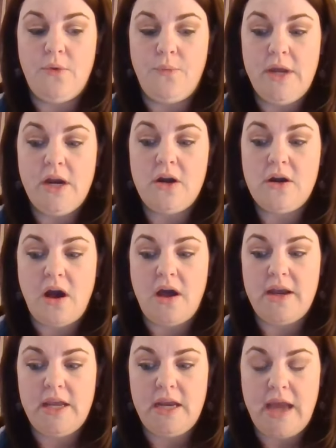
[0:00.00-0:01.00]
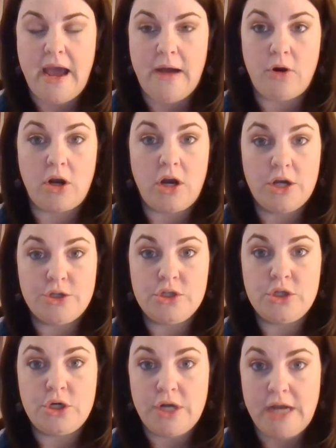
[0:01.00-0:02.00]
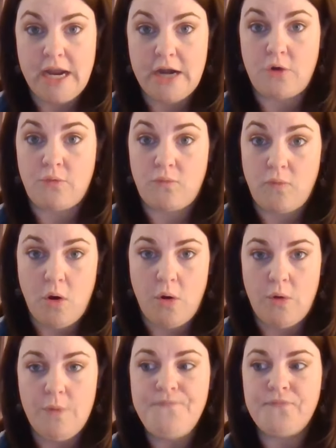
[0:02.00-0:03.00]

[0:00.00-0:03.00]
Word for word: we are not in our conscious creator role,